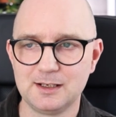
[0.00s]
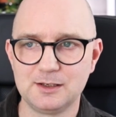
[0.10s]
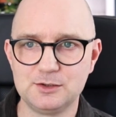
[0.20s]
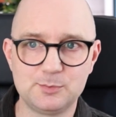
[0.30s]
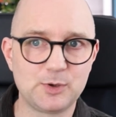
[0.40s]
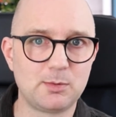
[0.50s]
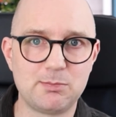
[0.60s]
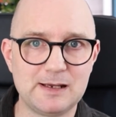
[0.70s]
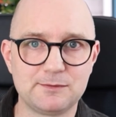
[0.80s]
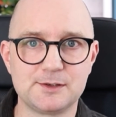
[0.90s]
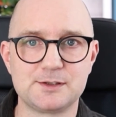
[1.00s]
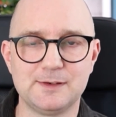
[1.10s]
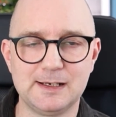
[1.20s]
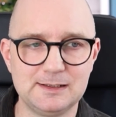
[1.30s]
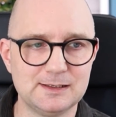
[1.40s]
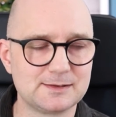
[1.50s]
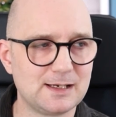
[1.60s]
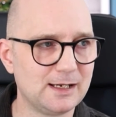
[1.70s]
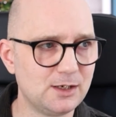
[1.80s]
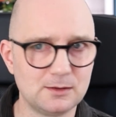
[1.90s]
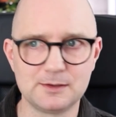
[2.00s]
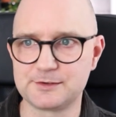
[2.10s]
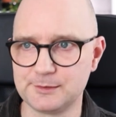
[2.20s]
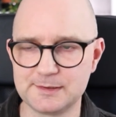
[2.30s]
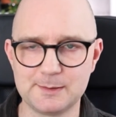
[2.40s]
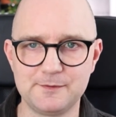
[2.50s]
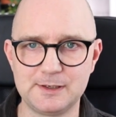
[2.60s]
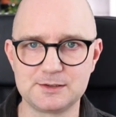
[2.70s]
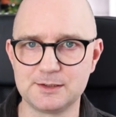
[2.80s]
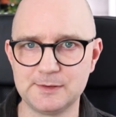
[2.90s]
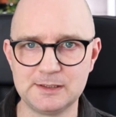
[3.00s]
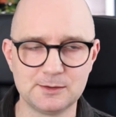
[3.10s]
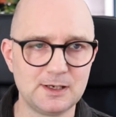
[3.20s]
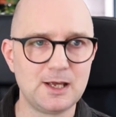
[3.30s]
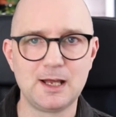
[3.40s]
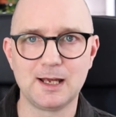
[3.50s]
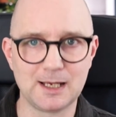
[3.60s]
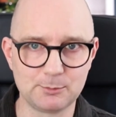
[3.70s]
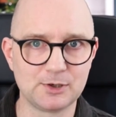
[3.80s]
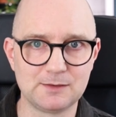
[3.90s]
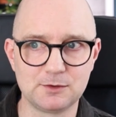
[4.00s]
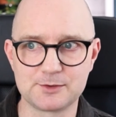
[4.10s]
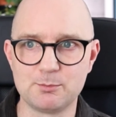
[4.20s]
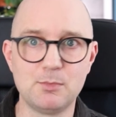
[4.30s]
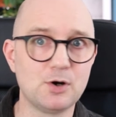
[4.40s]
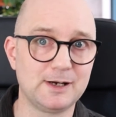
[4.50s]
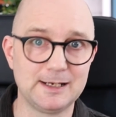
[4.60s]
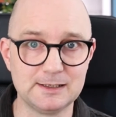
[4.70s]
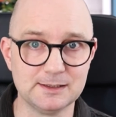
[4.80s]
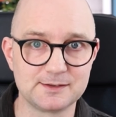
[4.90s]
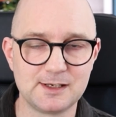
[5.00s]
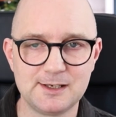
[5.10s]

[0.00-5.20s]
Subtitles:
You probably have lots of ideas. I know as soon as I'm finished this video, I'm going to have lots more ideas.